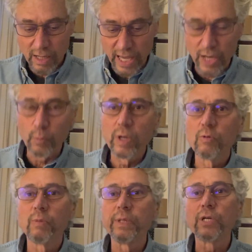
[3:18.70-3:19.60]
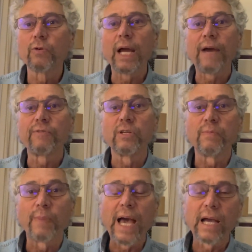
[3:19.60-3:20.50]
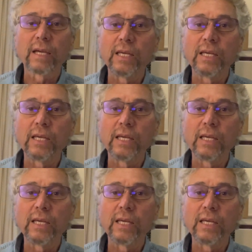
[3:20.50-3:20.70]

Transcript: And we will be grafted back